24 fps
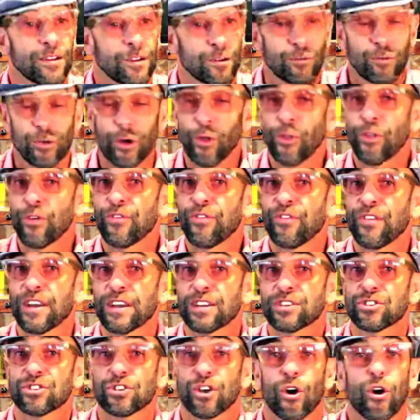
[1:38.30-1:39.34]
grill the
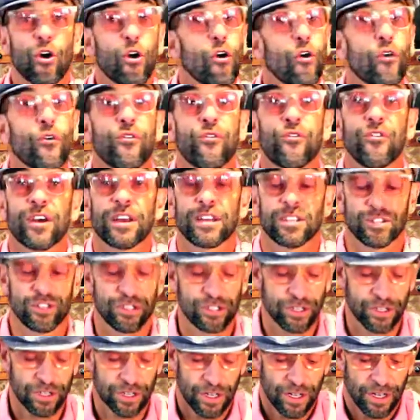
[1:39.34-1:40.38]
fish, a whole fish.
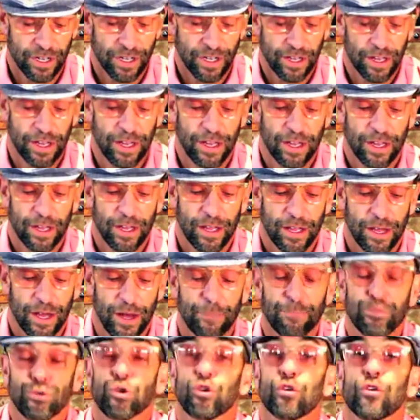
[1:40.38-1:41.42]
A
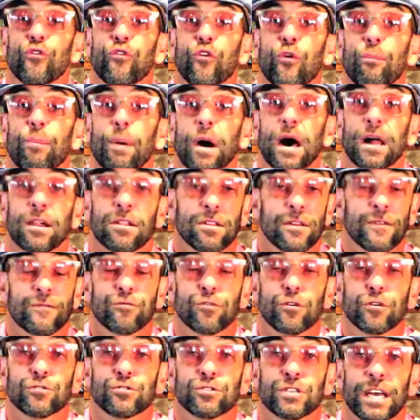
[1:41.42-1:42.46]
beautiful bottle of
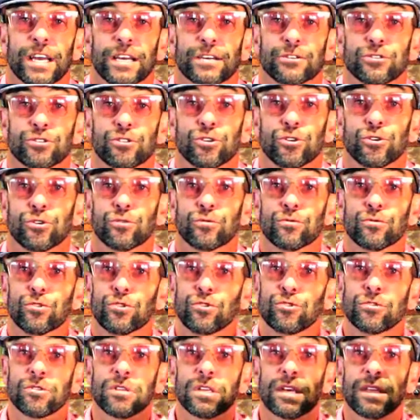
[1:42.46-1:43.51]
rosé or two.
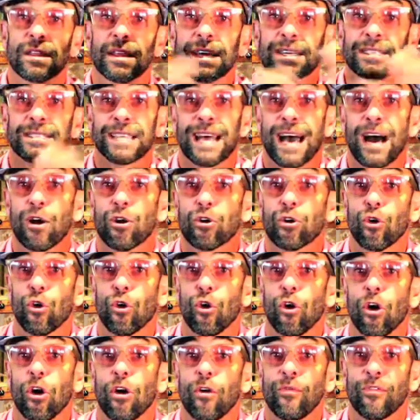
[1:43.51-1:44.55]
Usually less
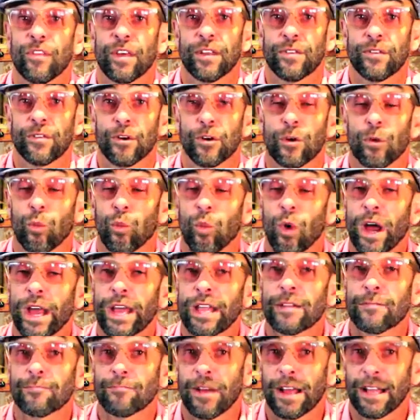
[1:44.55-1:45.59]
alcohol than their white
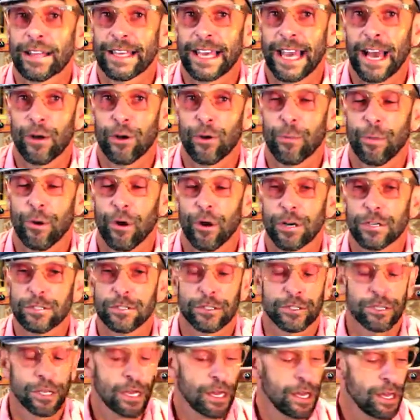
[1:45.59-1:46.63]
and red counterparts,
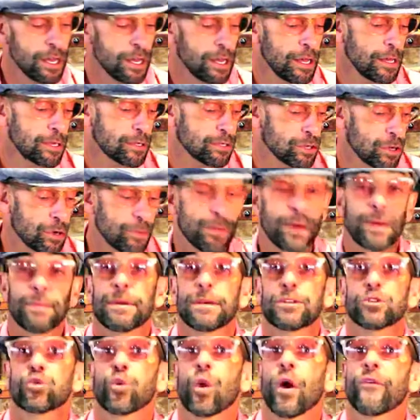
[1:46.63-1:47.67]
so
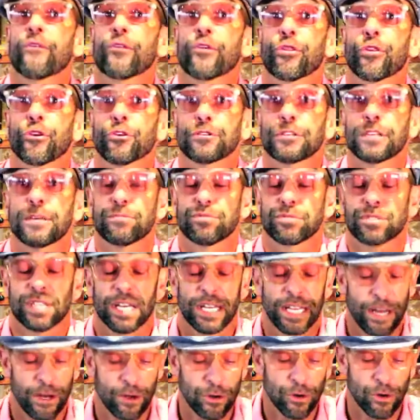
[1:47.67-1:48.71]
maybe 12 or 13%
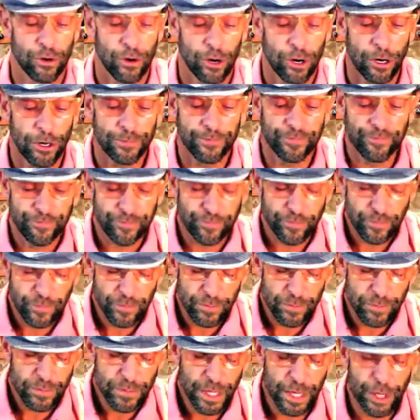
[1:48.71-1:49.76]
alcohol.
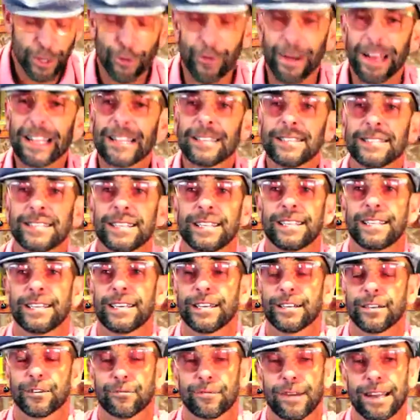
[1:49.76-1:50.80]
Great acidity,
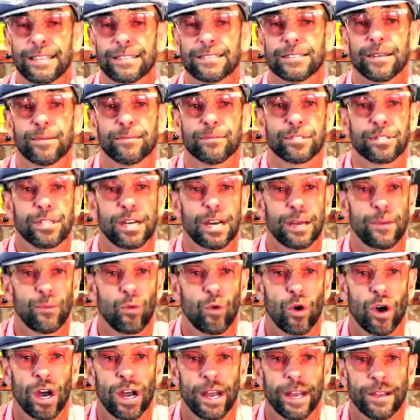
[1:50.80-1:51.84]
great summertime
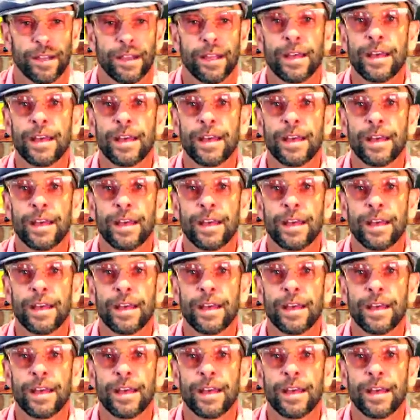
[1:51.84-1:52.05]
wine.